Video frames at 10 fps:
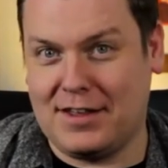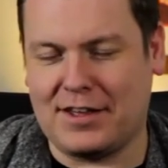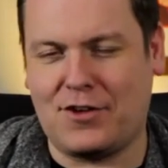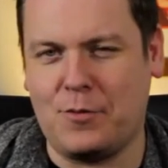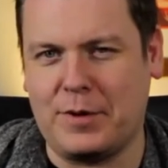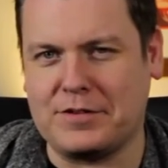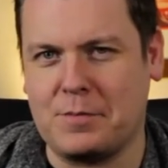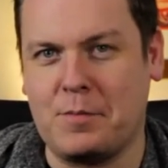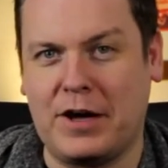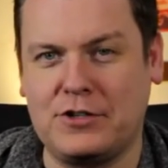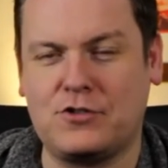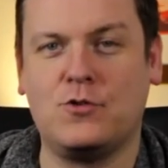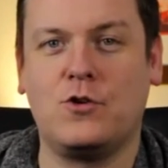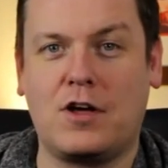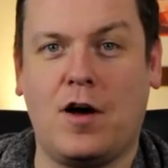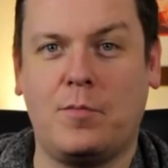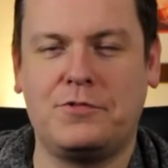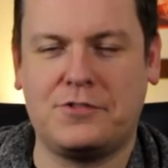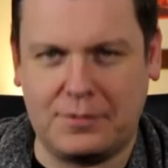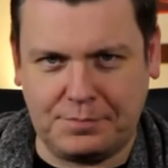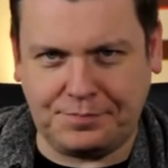the Cubism Maestro cups.